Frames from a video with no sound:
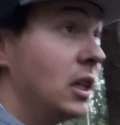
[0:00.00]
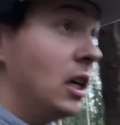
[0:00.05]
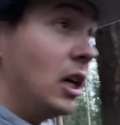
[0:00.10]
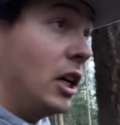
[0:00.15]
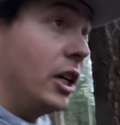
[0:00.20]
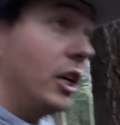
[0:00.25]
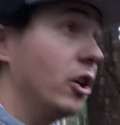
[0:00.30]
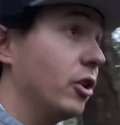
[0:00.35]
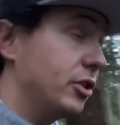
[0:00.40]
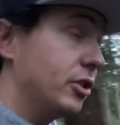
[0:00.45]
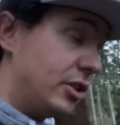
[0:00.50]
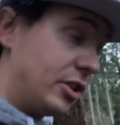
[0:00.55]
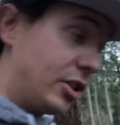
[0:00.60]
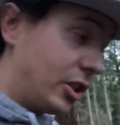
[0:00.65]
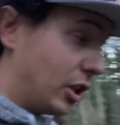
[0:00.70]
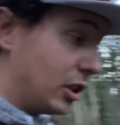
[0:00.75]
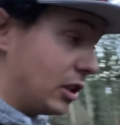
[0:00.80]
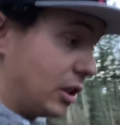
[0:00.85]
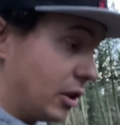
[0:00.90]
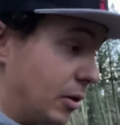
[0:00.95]
You know, this is a
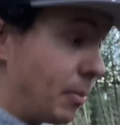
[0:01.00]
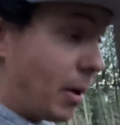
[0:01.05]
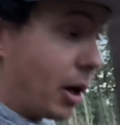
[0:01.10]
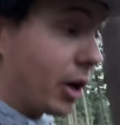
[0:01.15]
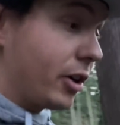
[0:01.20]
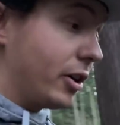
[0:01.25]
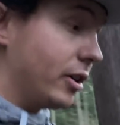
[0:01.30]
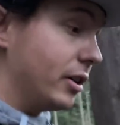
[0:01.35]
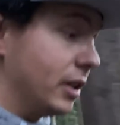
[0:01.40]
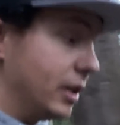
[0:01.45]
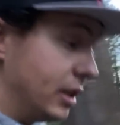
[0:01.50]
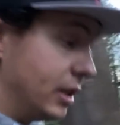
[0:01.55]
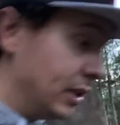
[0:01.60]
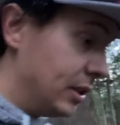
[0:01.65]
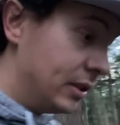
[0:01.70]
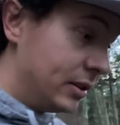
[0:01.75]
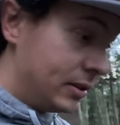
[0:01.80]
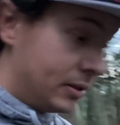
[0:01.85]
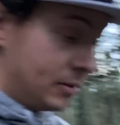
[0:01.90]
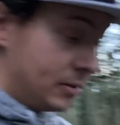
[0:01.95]
good little marker to
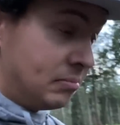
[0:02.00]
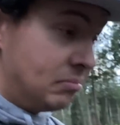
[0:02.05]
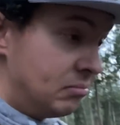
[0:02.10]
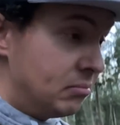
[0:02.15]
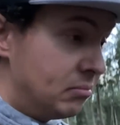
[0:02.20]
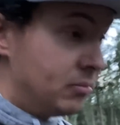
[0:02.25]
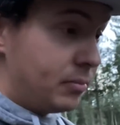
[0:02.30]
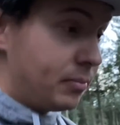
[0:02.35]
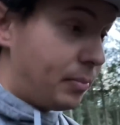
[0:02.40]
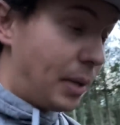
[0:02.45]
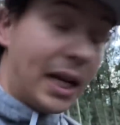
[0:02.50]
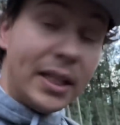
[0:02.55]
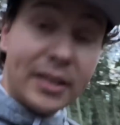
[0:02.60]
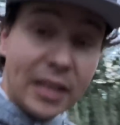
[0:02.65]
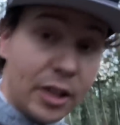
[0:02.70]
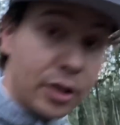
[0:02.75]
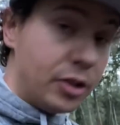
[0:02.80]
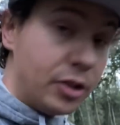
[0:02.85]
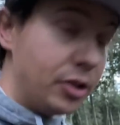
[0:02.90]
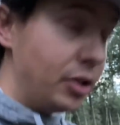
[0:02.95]
pay
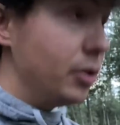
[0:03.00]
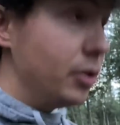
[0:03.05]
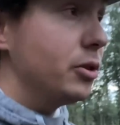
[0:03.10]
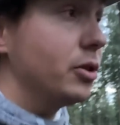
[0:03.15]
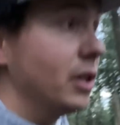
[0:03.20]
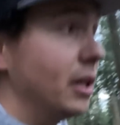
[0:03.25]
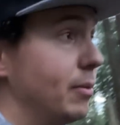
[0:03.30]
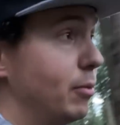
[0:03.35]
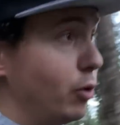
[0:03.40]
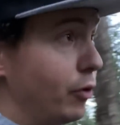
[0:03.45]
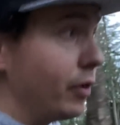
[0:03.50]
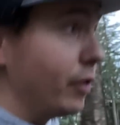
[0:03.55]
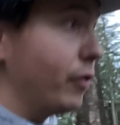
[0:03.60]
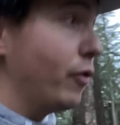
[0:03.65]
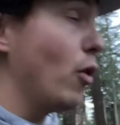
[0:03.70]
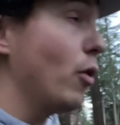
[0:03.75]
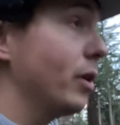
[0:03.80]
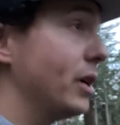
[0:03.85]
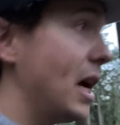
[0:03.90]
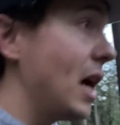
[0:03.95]
attention to so that moving
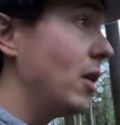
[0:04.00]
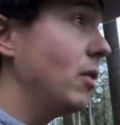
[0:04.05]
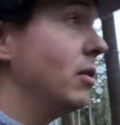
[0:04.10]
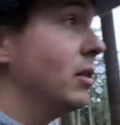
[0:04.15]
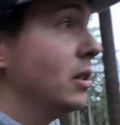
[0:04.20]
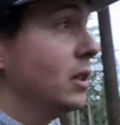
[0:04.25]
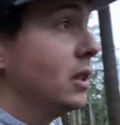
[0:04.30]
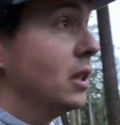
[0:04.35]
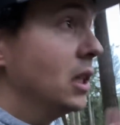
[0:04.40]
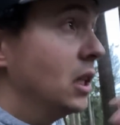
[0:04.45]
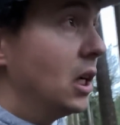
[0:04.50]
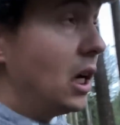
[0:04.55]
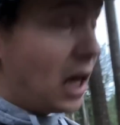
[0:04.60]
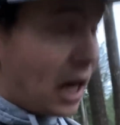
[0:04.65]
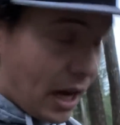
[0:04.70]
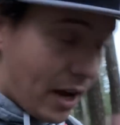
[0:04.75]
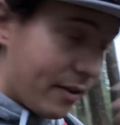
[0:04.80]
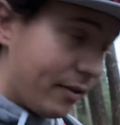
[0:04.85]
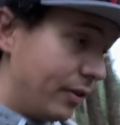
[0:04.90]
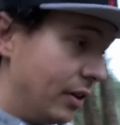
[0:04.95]
forward now, I
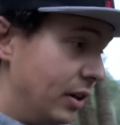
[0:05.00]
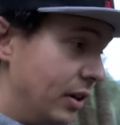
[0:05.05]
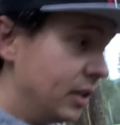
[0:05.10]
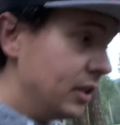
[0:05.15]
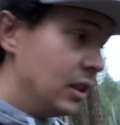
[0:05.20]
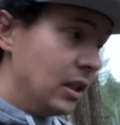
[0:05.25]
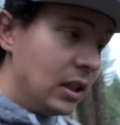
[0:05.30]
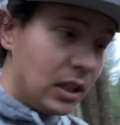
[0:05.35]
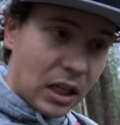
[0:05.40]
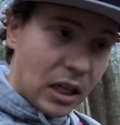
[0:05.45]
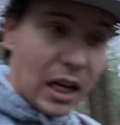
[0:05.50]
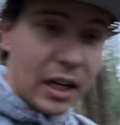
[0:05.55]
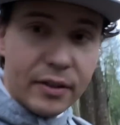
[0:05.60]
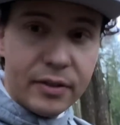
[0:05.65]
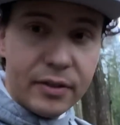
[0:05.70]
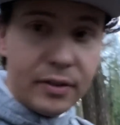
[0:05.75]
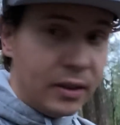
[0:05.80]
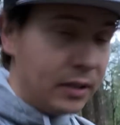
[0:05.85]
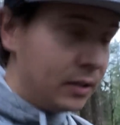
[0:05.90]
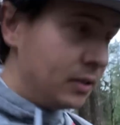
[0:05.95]
have kind
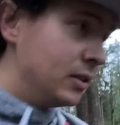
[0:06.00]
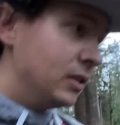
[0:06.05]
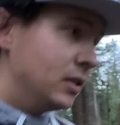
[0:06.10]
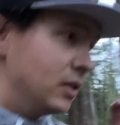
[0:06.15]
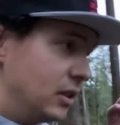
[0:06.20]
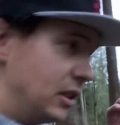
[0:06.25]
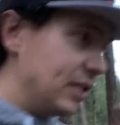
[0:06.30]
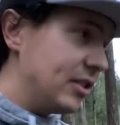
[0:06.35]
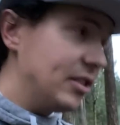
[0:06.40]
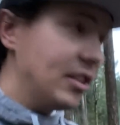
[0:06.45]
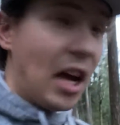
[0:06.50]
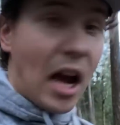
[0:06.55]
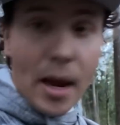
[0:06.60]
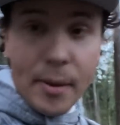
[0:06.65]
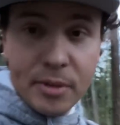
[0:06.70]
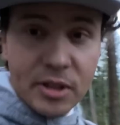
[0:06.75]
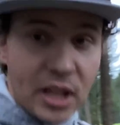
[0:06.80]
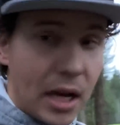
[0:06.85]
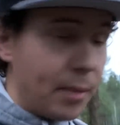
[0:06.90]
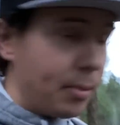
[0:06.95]
of this
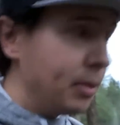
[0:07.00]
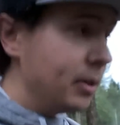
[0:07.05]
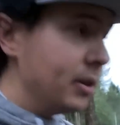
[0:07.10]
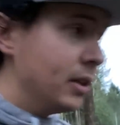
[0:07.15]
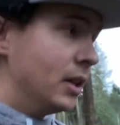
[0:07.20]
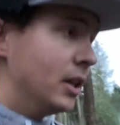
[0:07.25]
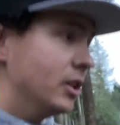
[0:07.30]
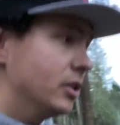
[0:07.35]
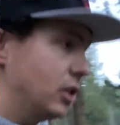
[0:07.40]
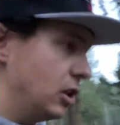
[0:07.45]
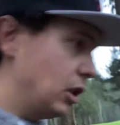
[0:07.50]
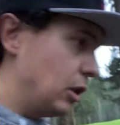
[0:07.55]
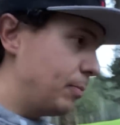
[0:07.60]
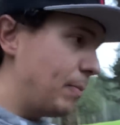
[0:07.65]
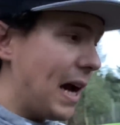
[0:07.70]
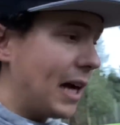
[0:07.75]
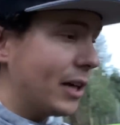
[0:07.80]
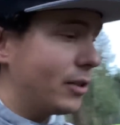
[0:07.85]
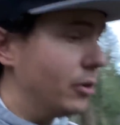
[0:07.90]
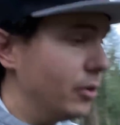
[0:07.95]
timestamp to look
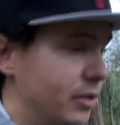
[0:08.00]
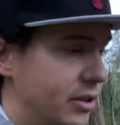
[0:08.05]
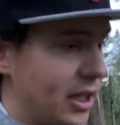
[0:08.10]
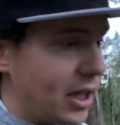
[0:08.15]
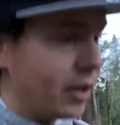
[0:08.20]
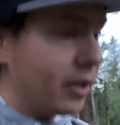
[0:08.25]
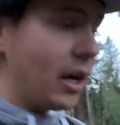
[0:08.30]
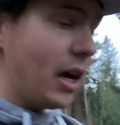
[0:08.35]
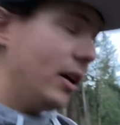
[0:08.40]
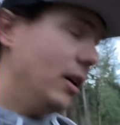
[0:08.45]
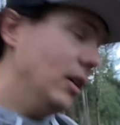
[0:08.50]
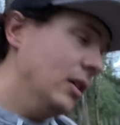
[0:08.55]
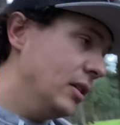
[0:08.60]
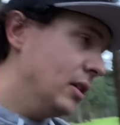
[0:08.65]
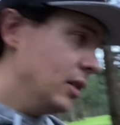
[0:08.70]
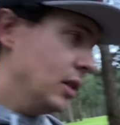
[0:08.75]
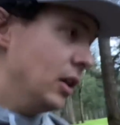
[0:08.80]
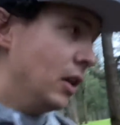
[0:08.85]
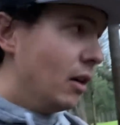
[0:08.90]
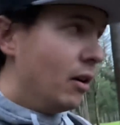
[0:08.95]
back to and say, okay,
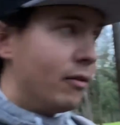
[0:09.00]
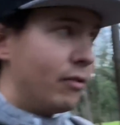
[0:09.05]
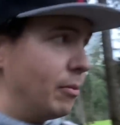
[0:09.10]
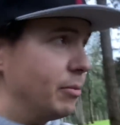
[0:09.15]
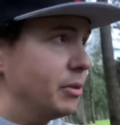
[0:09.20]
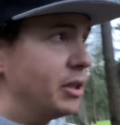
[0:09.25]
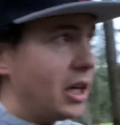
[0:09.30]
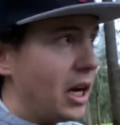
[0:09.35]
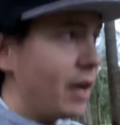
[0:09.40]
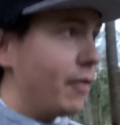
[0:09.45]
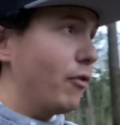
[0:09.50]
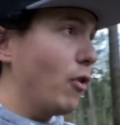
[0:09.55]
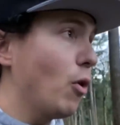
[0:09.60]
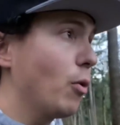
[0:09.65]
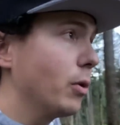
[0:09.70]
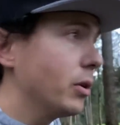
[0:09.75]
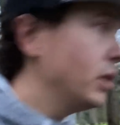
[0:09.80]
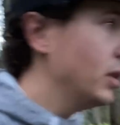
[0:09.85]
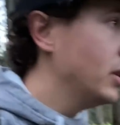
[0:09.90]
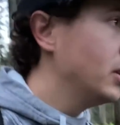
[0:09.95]
from today
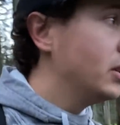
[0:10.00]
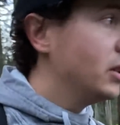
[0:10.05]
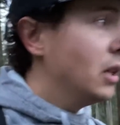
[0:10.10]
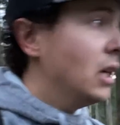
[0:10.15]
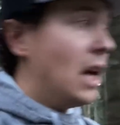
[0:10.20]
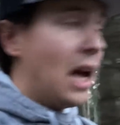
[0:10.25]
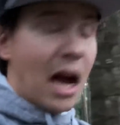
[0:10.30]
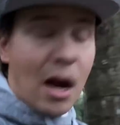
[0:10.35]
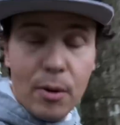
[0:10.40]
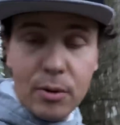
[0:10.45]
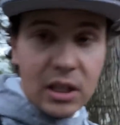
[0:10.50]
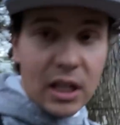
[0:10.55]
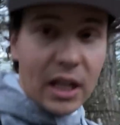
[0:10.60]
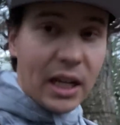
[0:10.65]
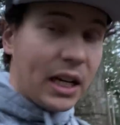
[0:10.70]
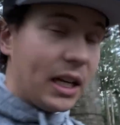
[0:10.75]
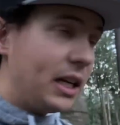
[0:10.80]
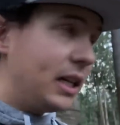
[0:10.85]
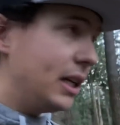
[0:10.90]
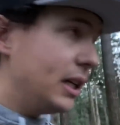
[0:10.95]
forward, how was I
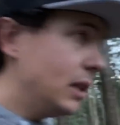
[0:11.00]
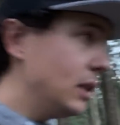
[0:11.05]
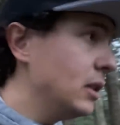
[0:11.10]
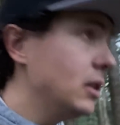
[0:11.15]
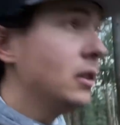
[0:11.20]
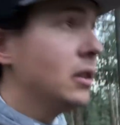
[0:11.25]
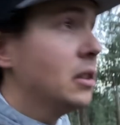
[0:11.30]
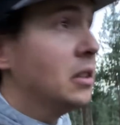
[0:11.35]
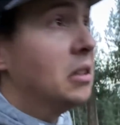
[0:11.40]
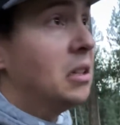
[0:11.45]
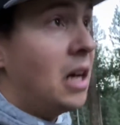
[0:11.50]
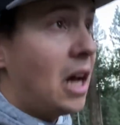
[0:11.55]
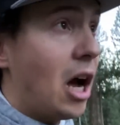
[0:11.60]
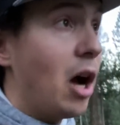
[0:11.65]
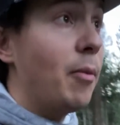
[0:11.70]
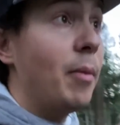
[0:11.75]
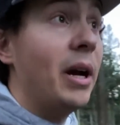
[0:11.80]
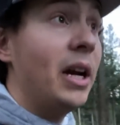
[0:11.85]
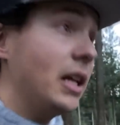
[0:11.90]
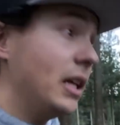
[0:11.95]
hitting it? How
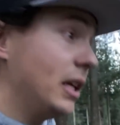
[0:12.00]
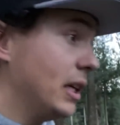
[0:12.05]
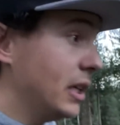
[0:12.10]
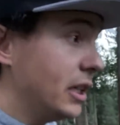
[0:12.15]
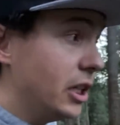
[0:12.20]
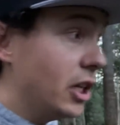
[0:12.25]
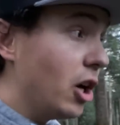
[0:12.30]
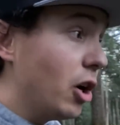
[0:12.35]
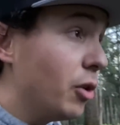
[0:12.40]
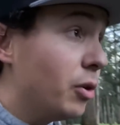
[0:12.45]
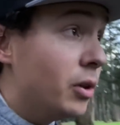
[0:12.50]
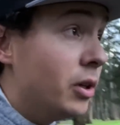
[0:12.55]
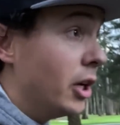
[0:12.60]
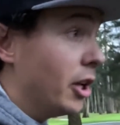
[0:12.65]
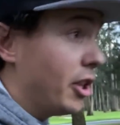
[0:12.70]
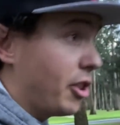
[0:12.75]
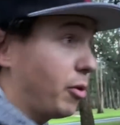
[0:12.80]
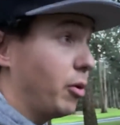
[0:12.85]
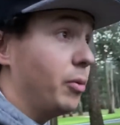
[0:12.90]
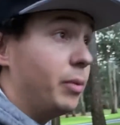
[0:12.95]
am I hitting it, you know,
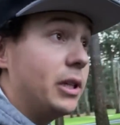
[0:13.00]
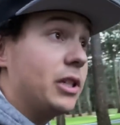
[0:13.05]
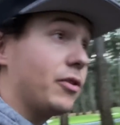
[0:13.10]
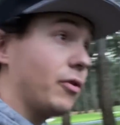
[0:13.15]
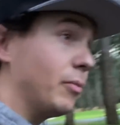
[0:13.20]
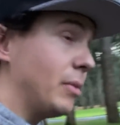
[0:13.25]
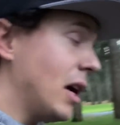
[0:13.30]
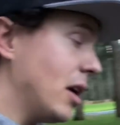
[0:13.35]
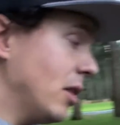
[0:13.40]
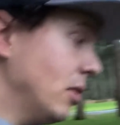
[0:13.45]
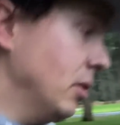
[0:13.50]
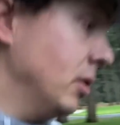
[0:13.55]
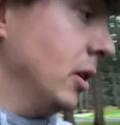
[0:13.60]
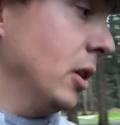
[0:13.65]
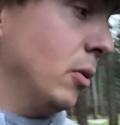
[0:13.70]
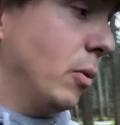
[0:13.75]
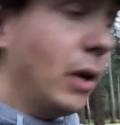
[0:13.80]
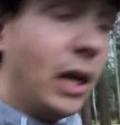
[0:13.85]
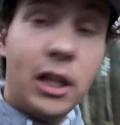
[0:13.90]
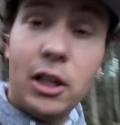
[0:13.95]
3 weeks from now
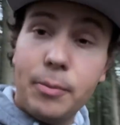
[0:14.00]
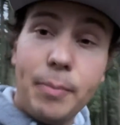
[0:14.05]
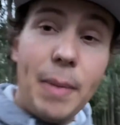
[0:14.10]
when I look